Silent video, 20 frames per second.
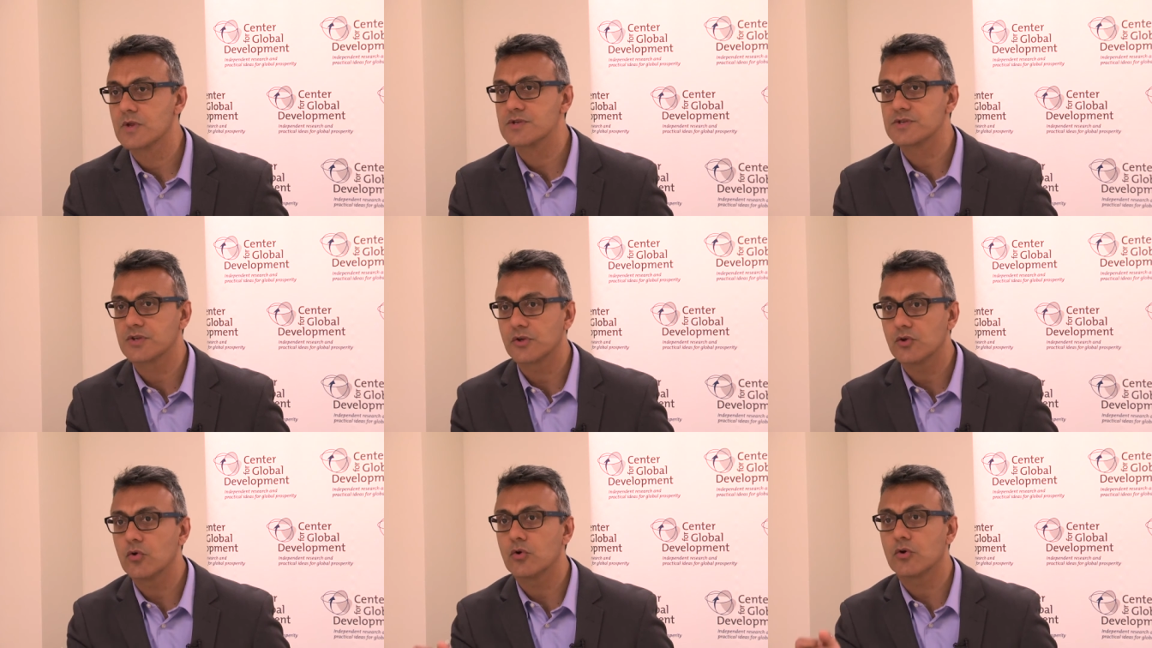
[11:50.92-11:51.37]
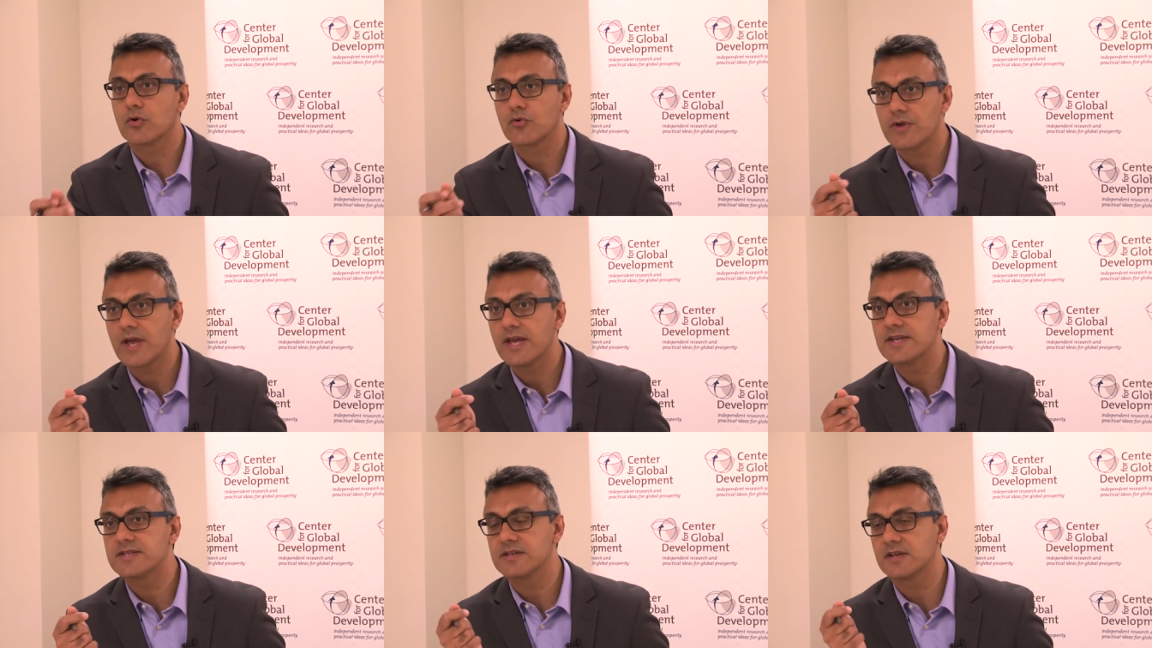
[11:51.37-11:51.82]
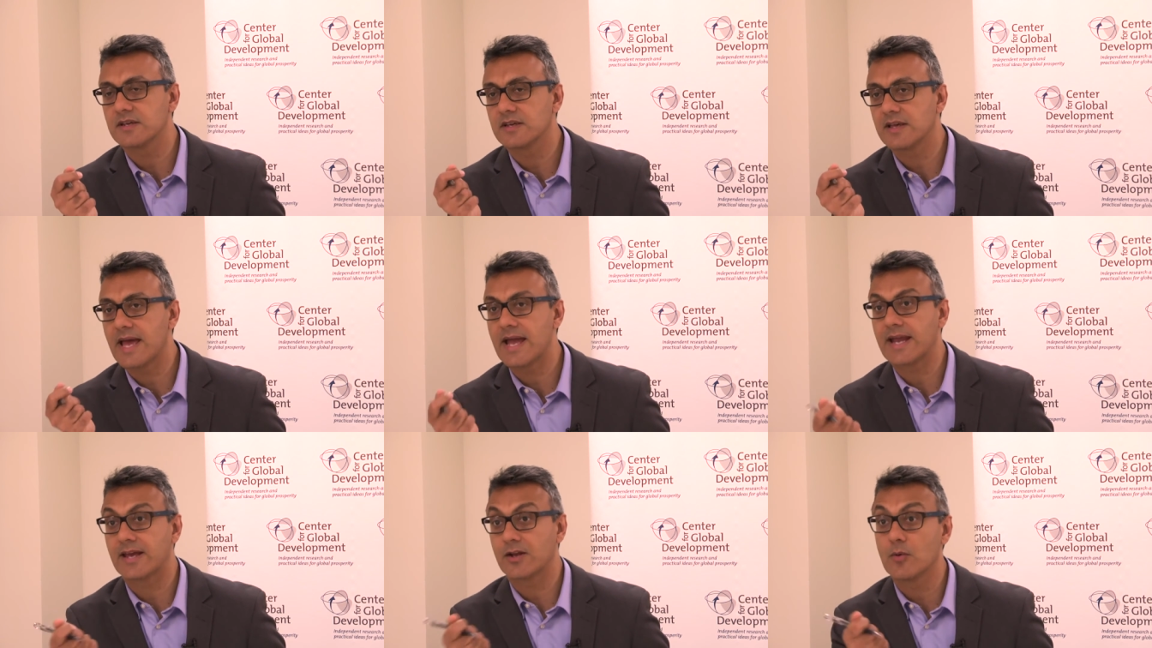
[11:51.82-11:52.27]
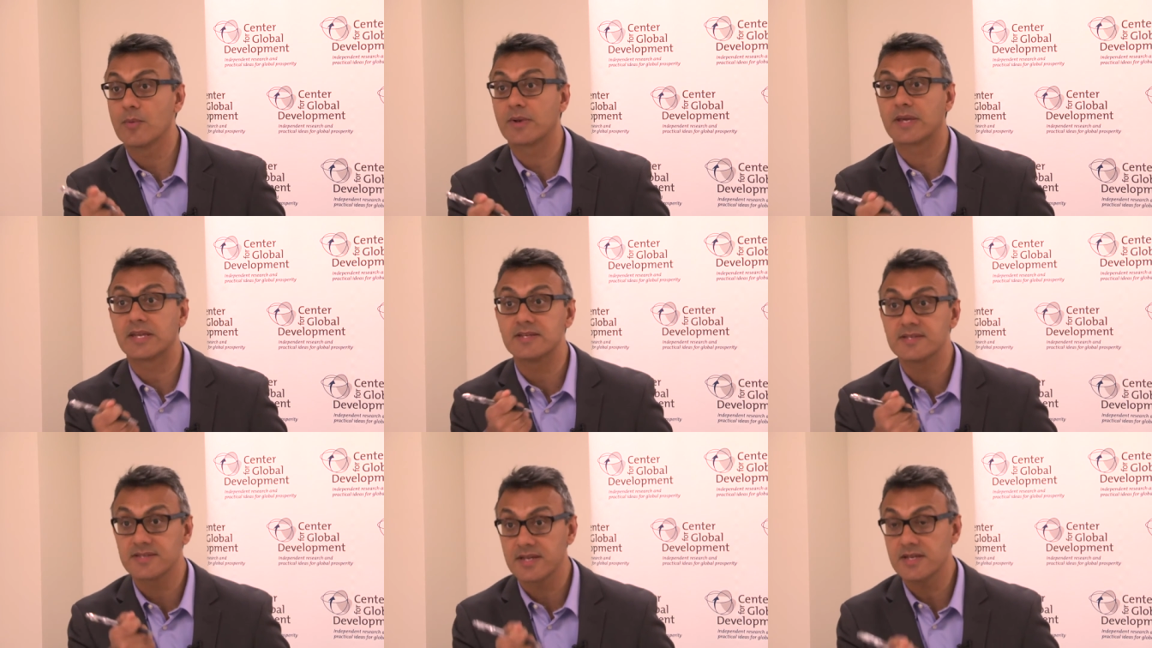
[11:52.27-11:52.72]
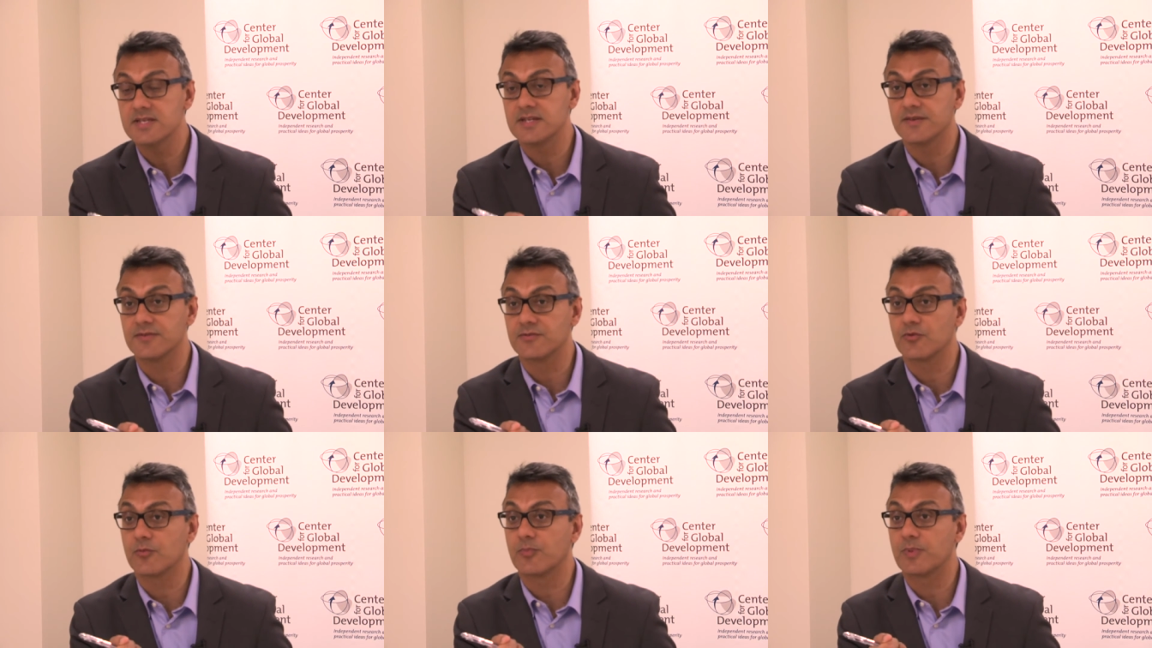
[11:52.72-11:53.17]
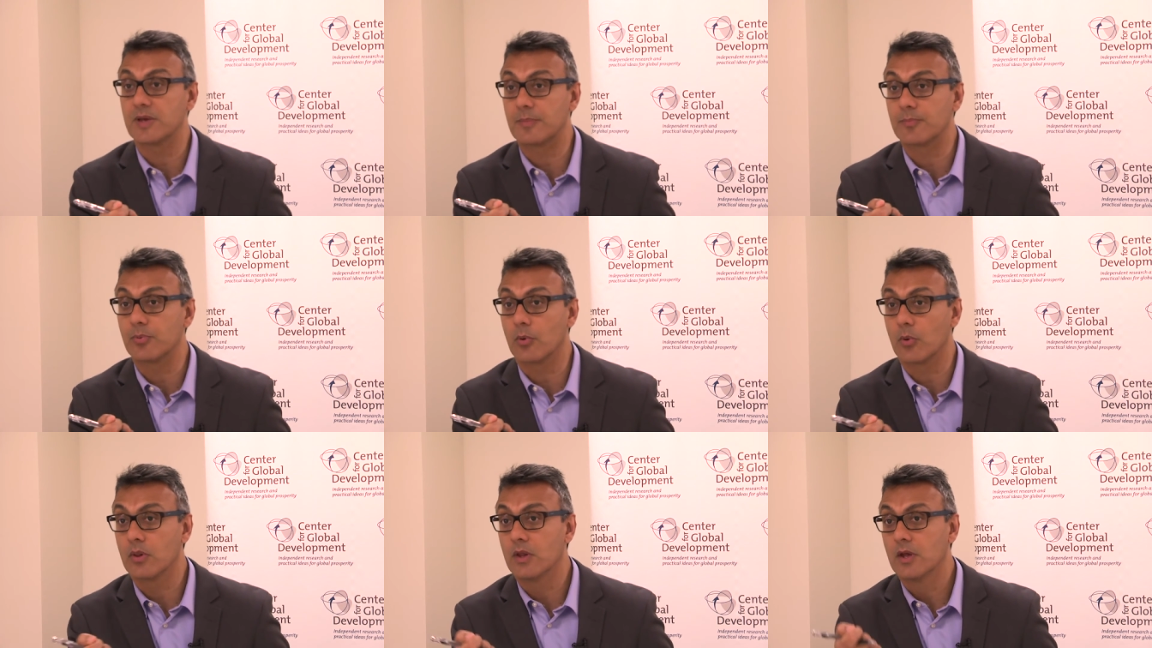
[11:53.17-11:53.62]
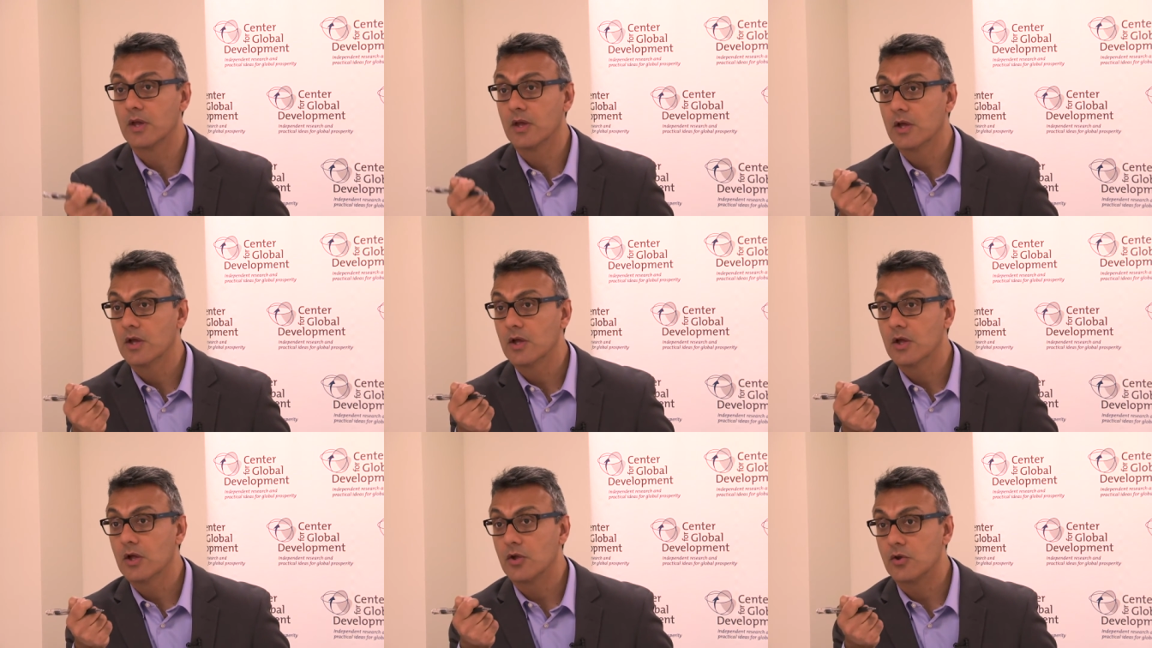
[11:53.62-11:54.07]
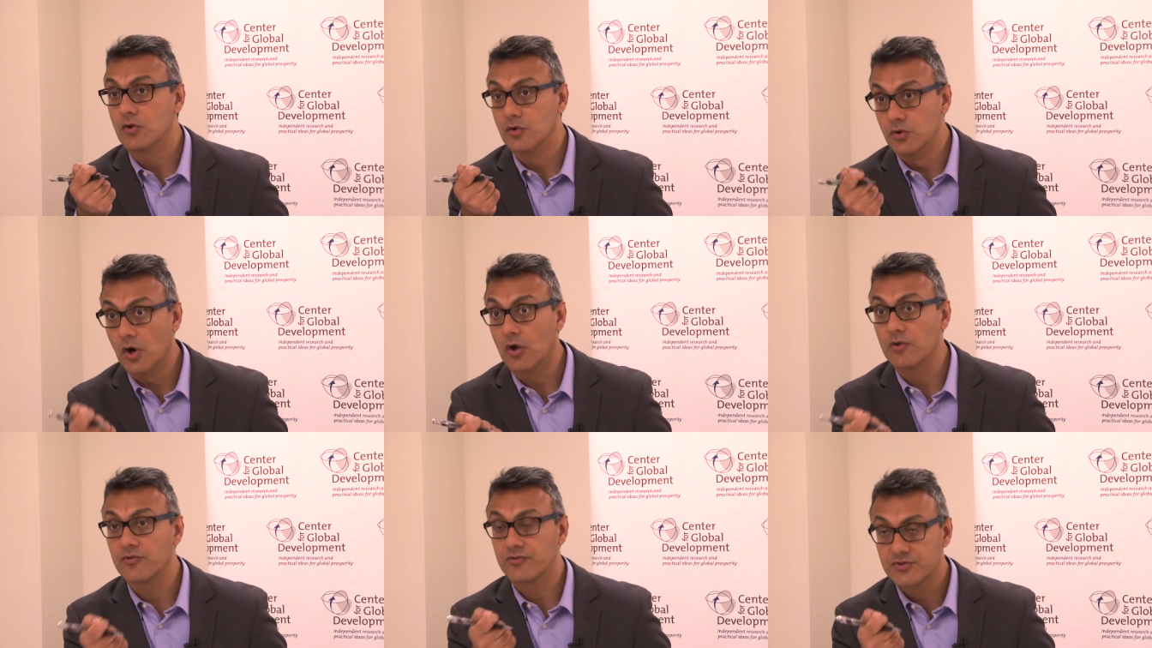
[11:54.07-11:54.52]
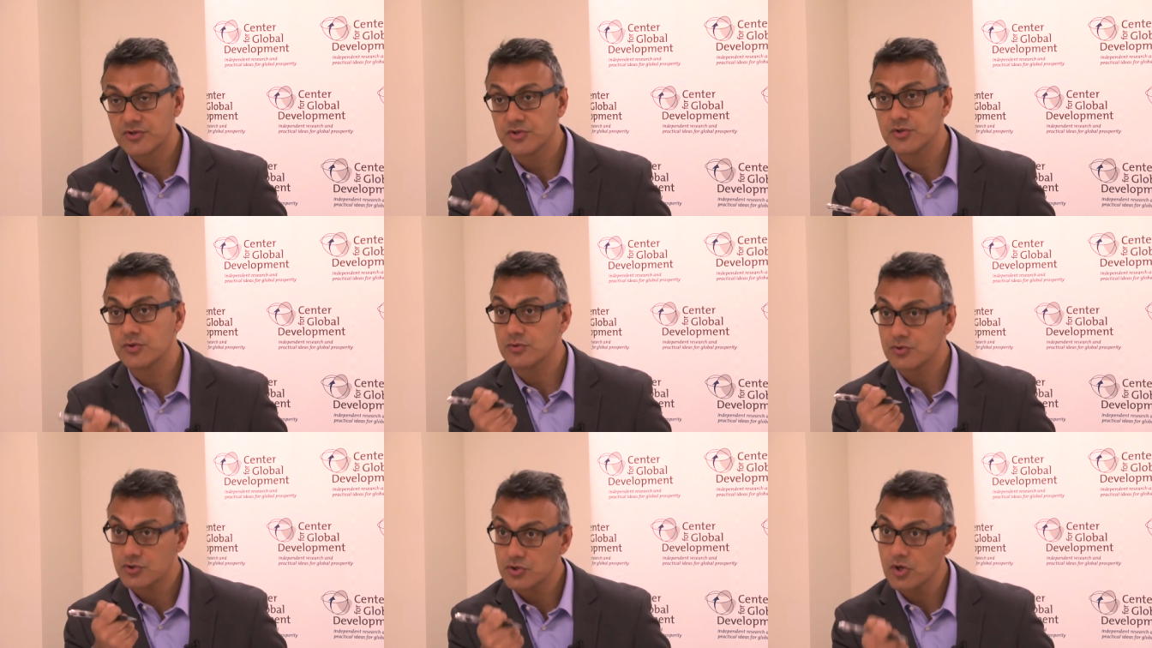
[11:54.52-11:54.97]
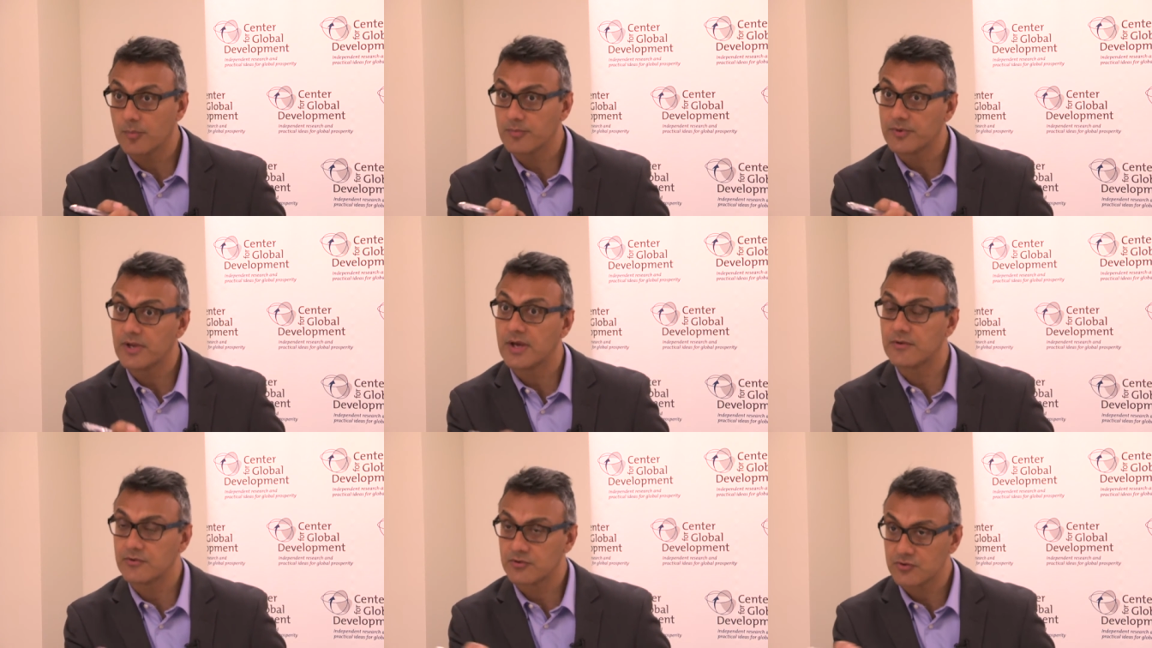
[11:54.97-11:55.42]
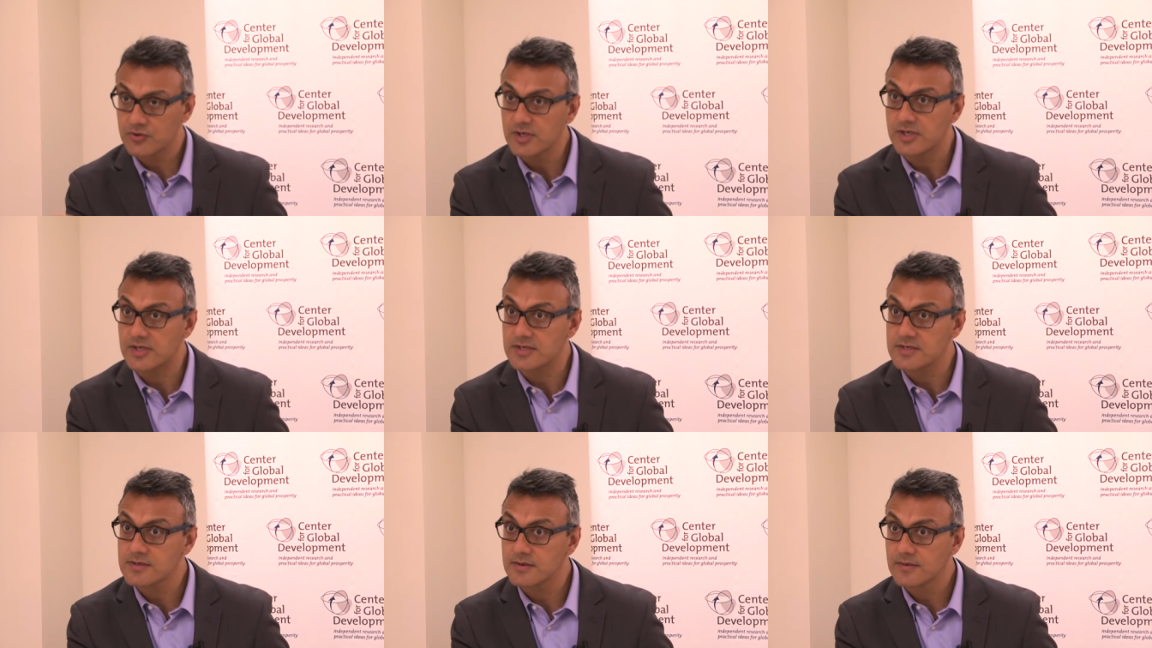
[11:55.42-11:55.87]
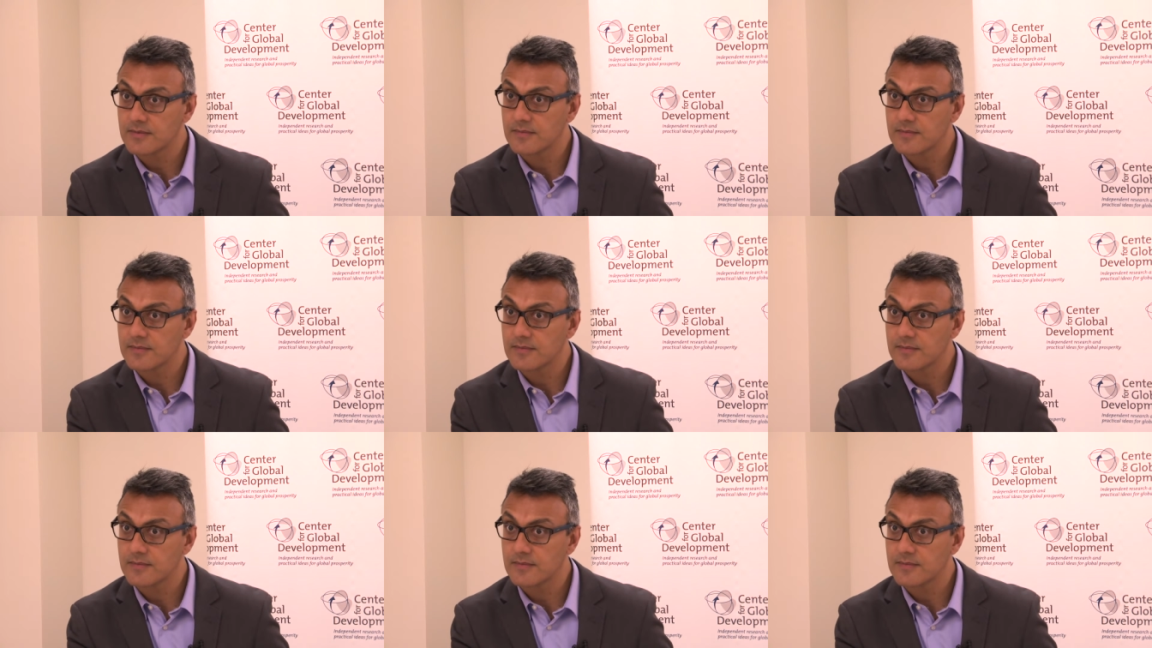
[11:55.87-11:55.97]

So you're creating economic incentives for people not to chop down trees.